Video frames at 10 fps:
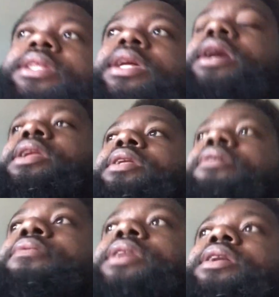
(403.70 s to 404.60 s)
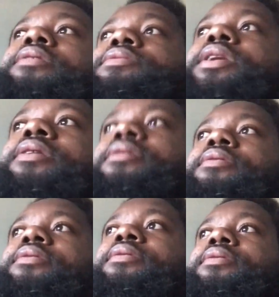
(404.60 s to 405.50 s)
now they don't turn
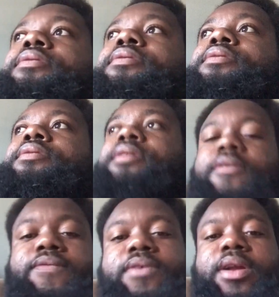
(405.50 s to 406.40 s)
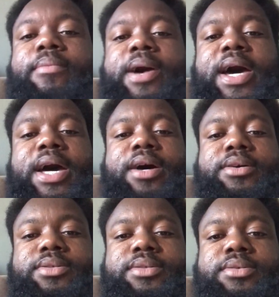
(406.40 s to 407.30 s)
the front of my
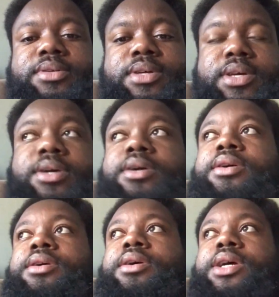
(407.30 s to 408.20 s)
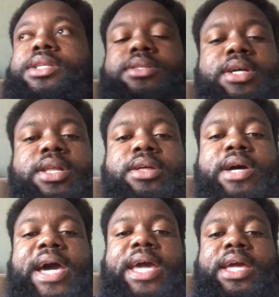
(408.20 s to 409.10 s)
house into their little
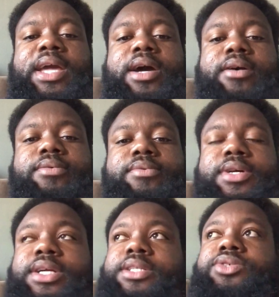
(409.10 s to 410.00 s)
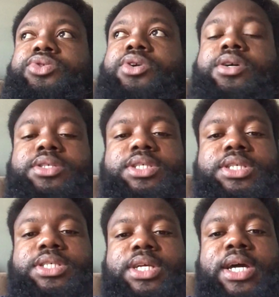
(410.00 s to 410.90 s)
hangout where they drunks
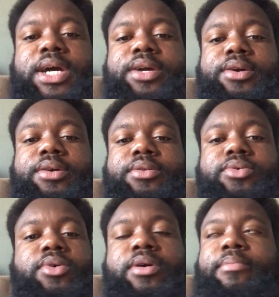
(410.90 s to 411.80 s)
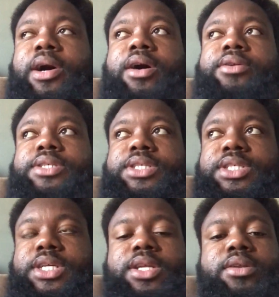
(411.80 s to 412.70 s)
just sit out here throwing bottles and
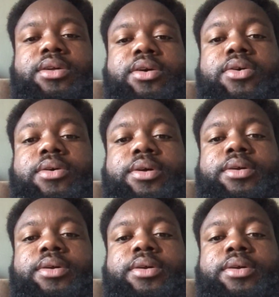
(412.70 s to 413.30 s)
shit in the yard.